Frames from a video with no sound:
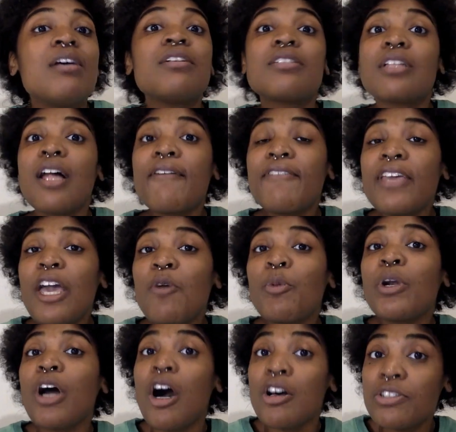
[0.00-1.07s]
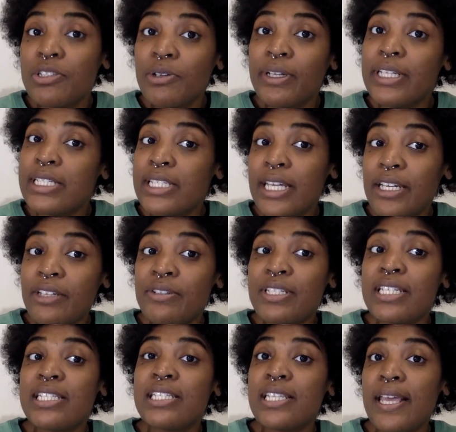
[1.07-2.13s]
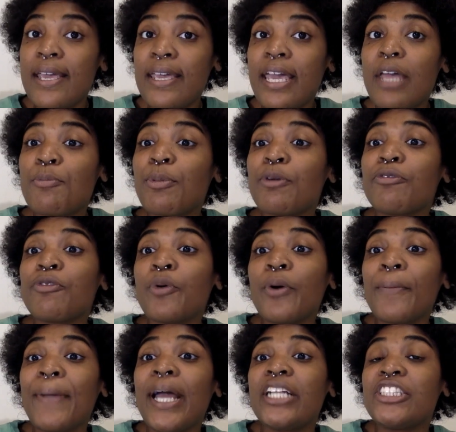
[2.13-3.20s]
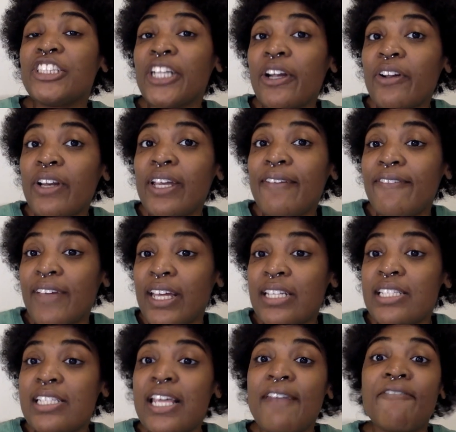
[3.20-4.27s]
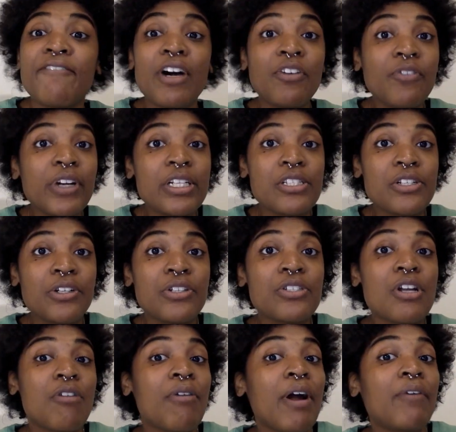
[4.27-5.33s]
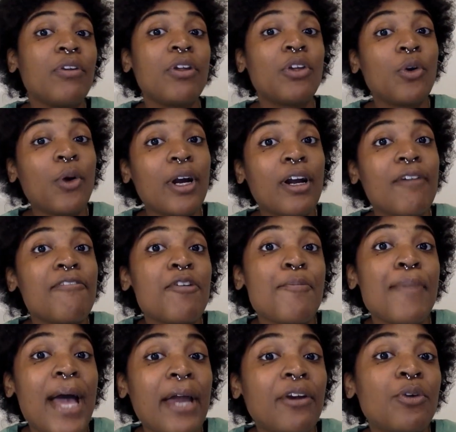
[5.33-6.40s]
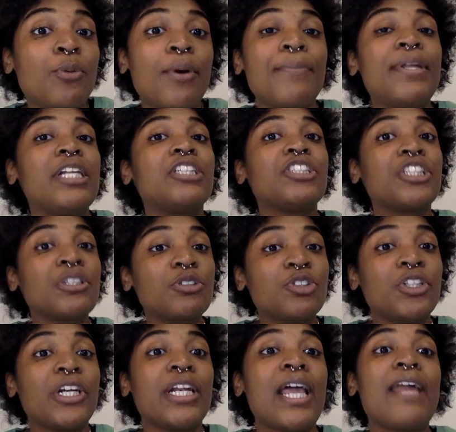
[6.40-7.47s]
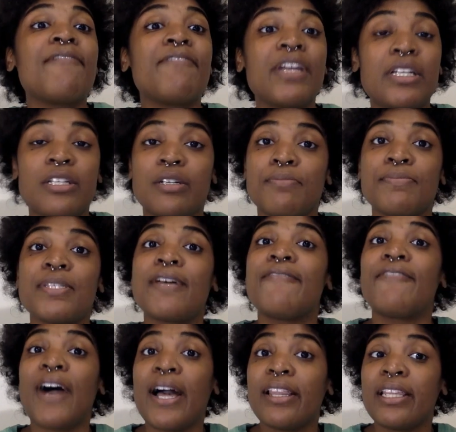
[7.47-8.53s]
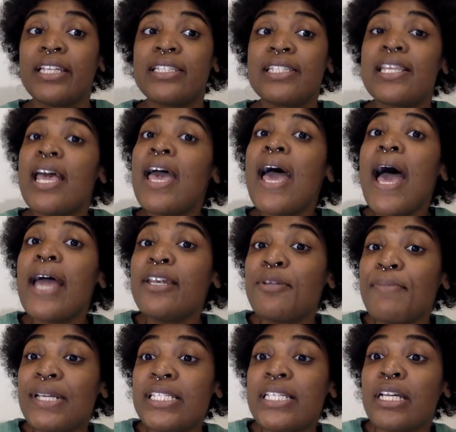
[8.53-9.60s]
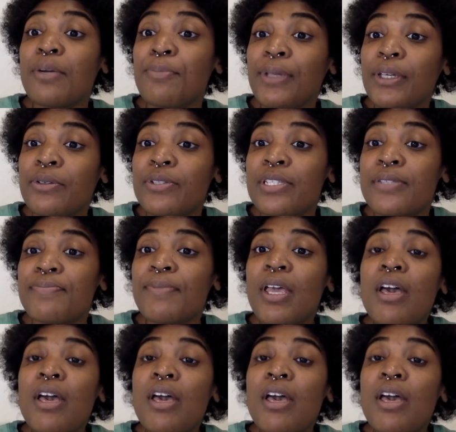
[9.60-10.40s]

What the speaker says: DeLarverie would also continue to sing and perform at charity events and fundraisers around New York for battered women and children and victims of violence and domestic abuse.